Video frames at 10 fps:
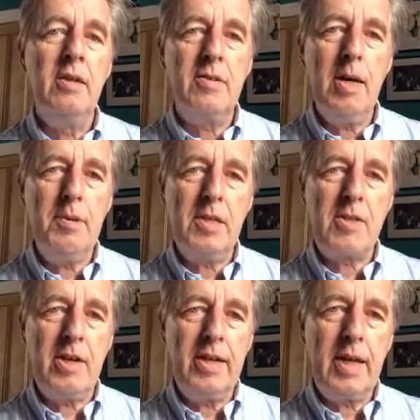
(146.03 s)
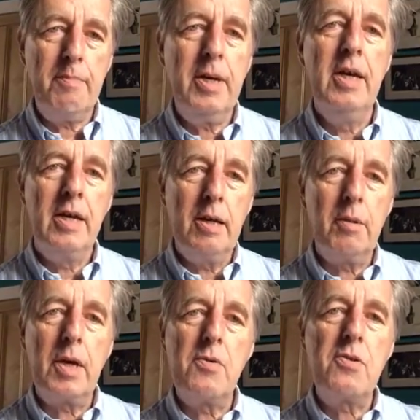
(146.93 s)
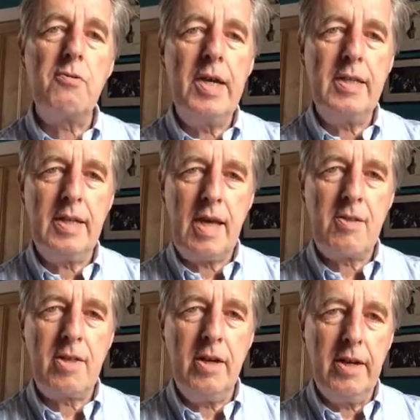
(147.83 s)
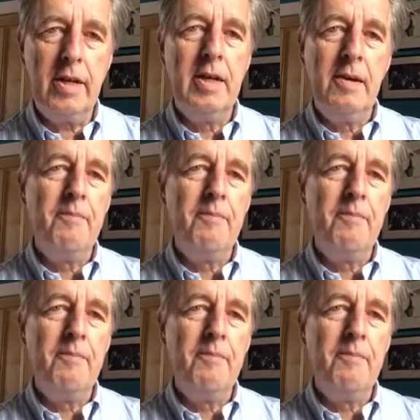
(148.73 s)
Type in the slide number and it will go straight to that slide.